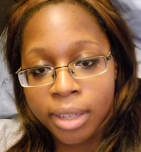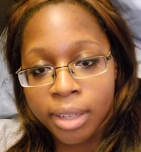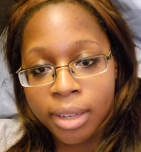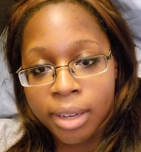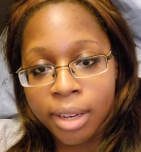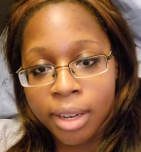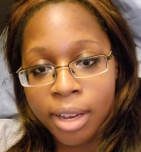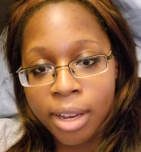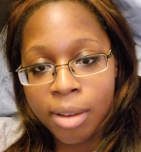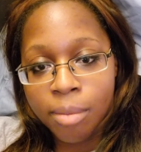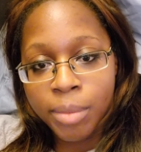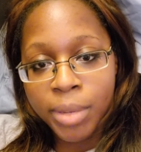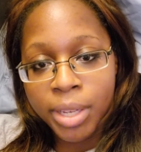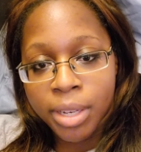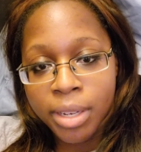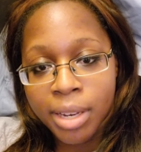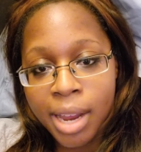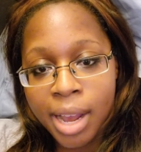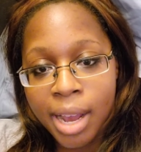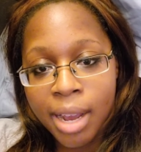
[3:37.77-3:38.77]

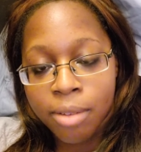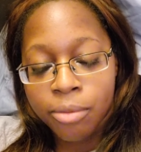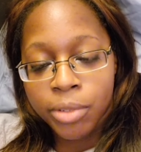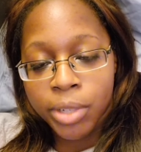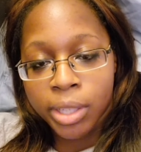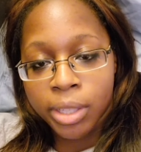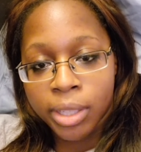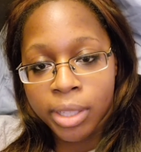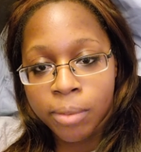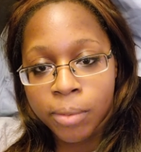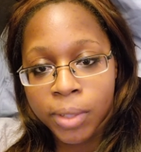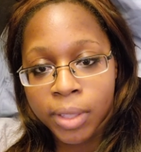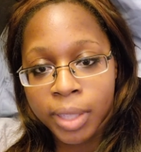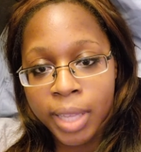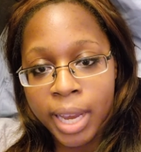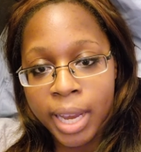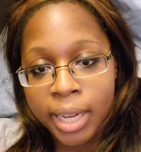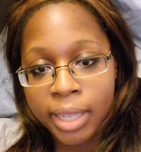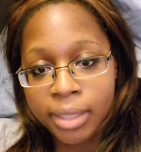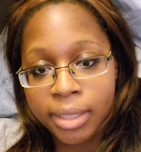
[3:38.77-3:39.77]
and not really
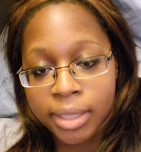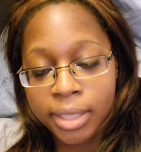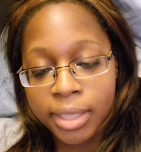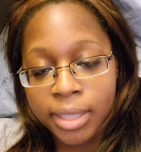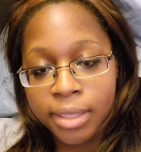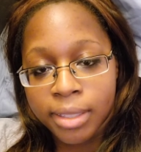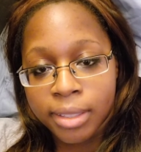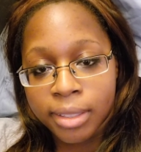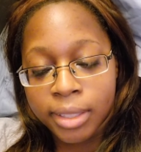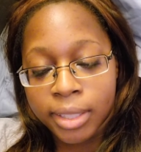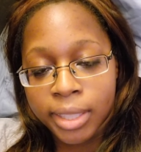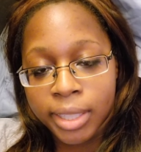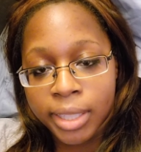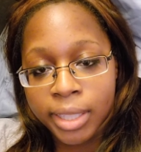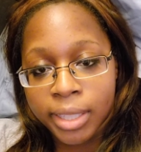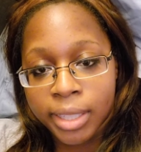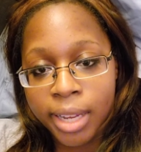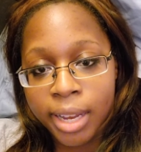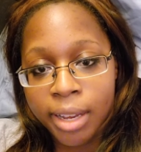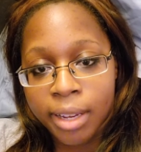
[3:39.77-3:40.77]
relax easily
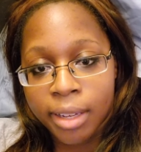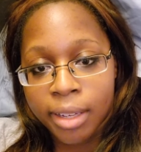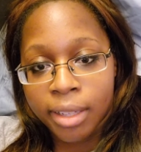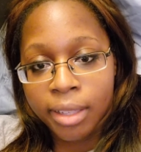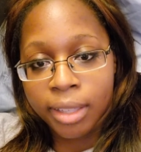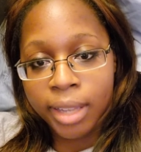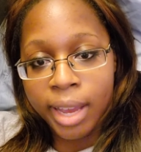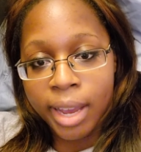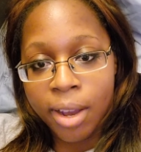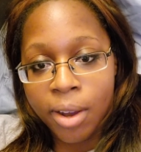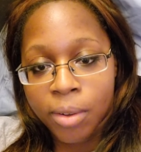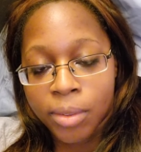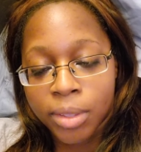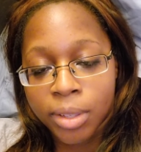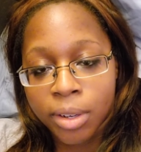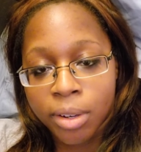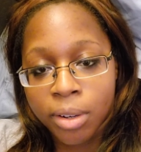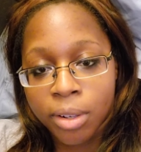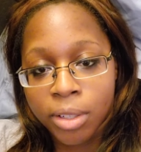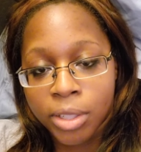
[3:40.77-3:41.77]
and not allow the
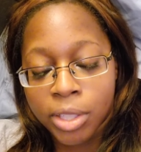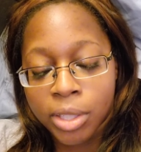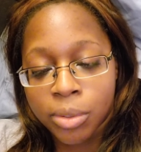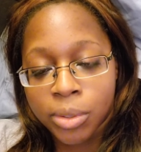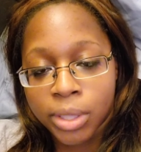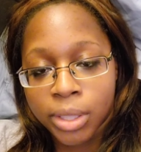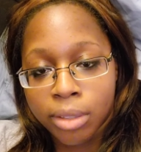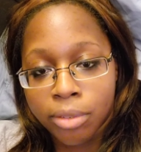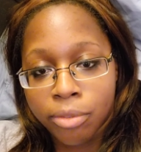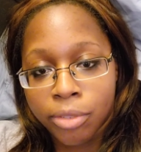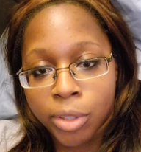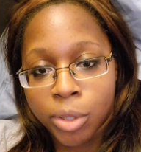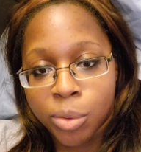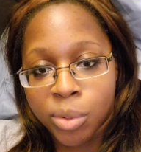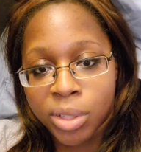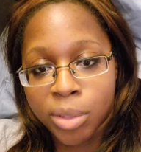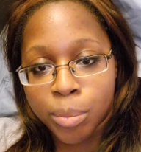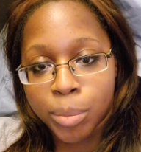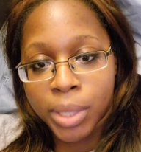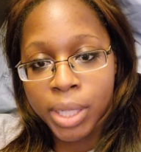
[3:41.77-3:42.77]
heart to really fill
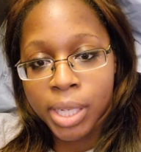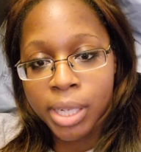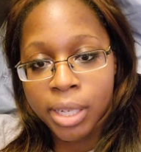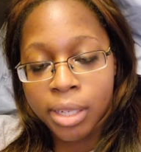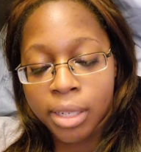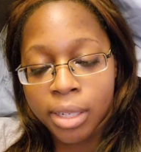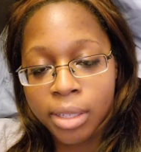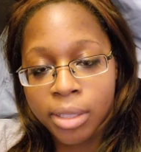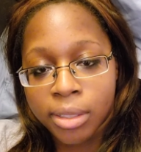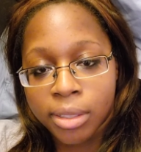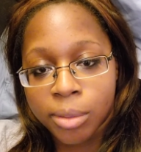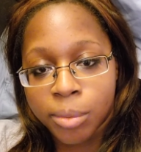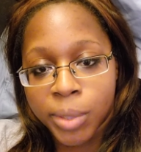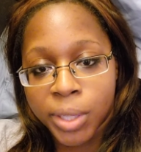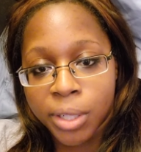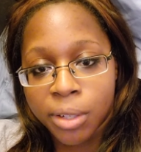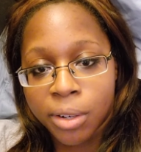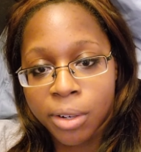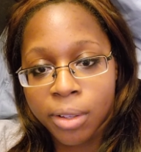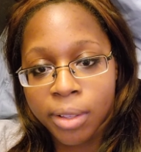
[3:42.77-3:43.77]
with blood. And so we
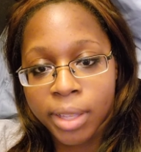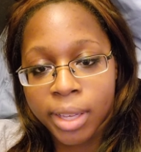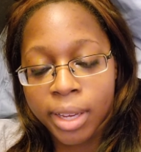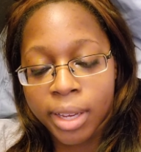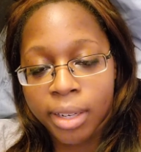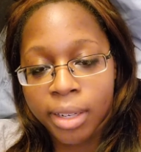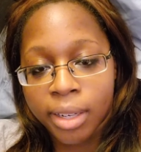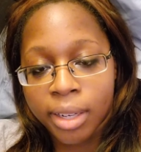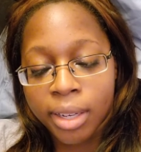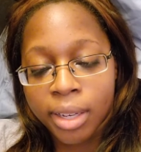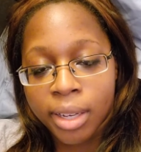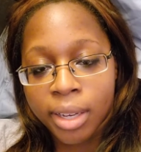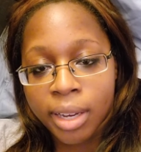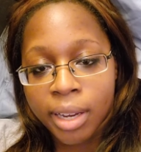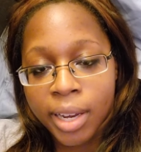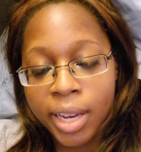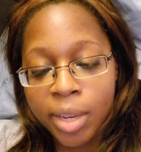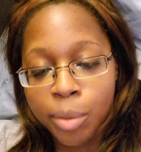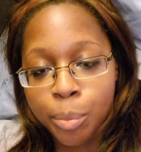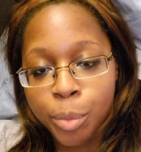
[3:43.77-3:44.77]
call that
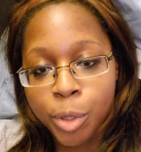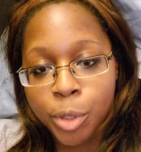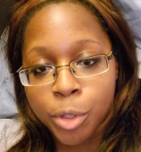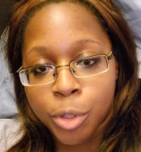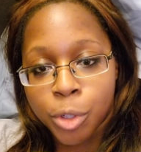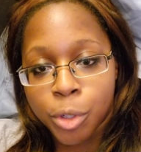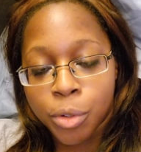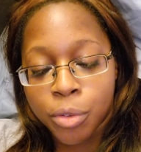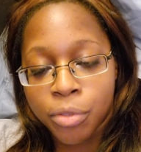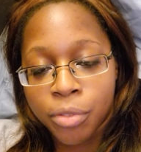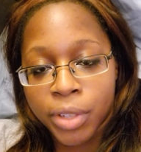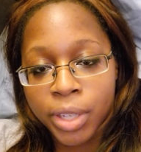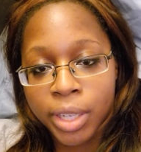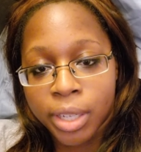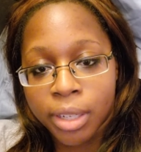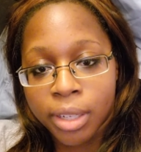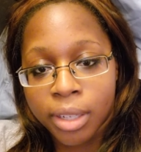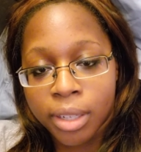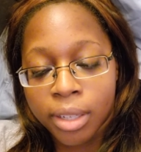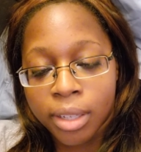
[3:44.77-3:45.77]
hypertrophic
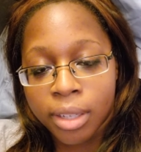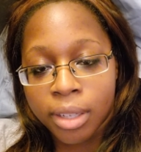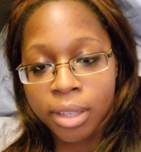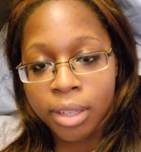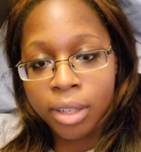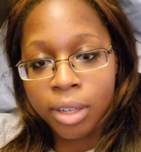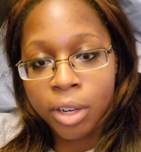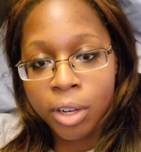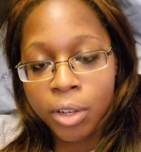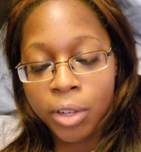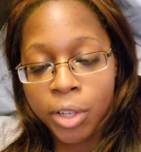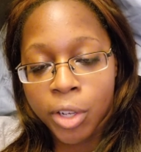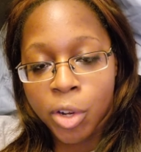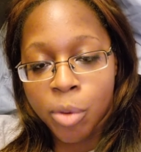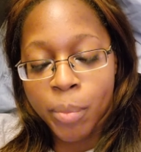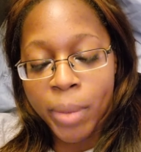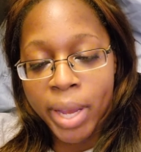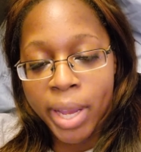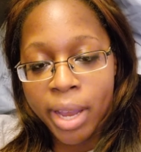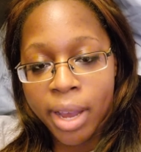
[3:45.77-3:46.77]

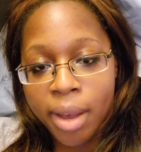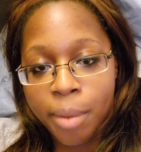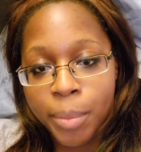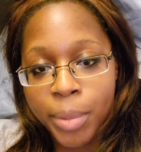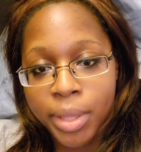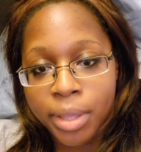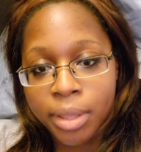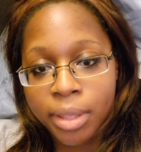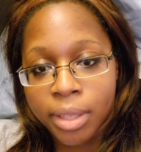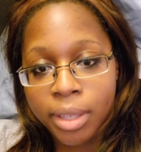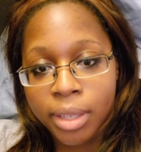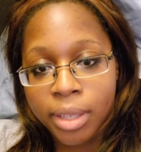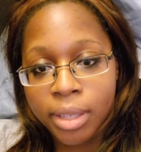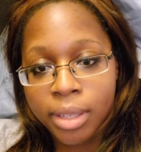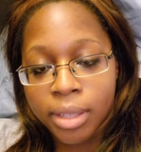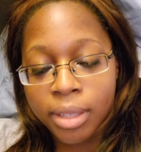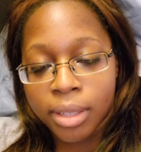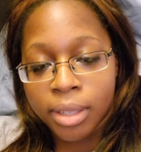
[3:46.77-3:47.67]
cardiomyopathy.